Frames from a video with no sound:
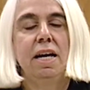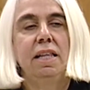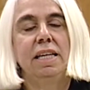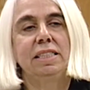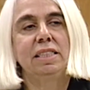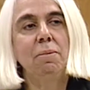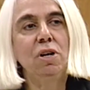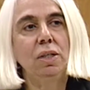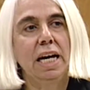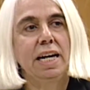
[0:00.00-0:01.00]
They
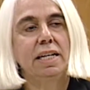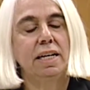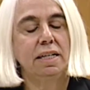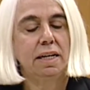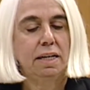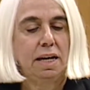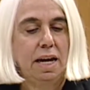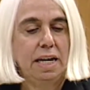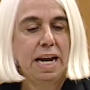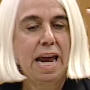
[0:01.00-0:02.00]
simulated
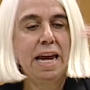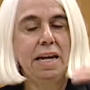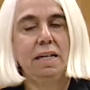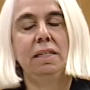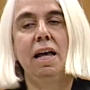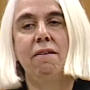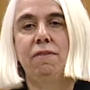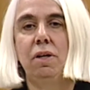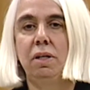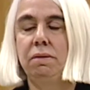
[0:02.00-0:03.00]
an
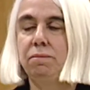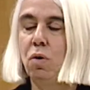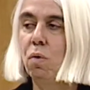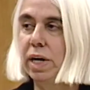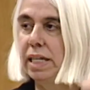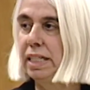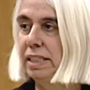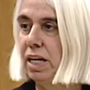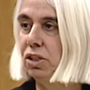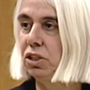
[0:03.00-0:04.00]
8-level
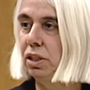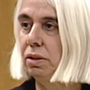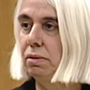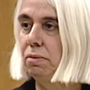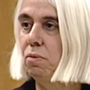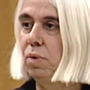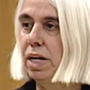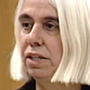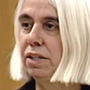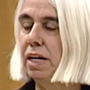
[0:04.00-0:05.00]
organization
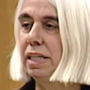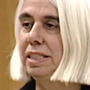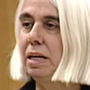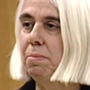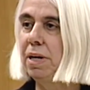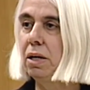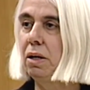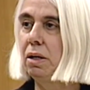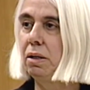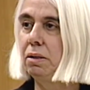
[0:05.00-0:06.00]
with a
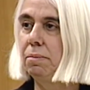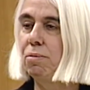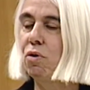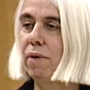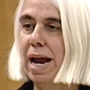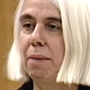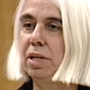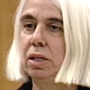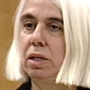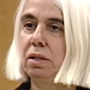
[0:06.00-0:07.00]
typical
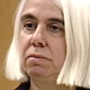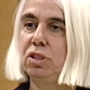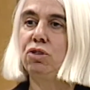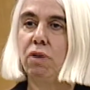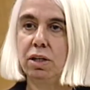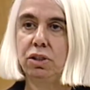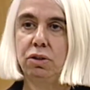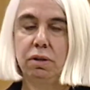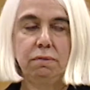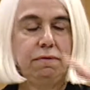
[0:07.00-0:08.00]
pyramidal structure.
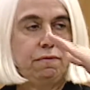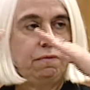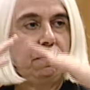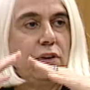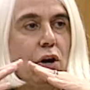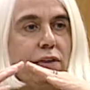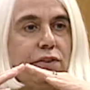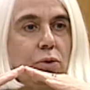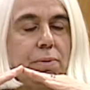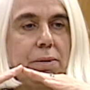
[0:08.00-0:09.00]
Very
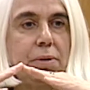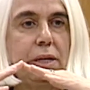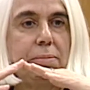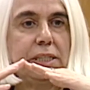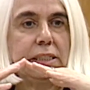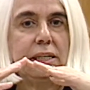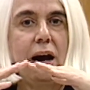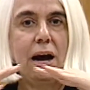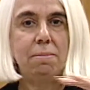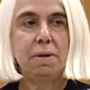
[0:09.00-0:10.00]
few people up at the
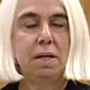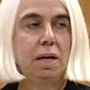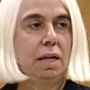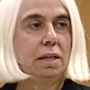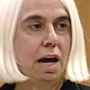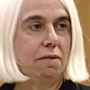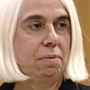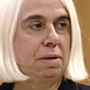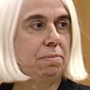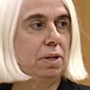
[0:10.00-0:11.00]
top, a lot of
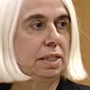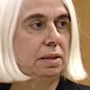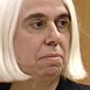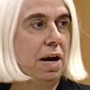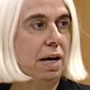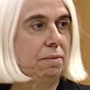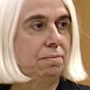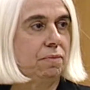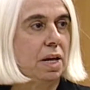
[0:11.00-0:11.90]
people at the bottom.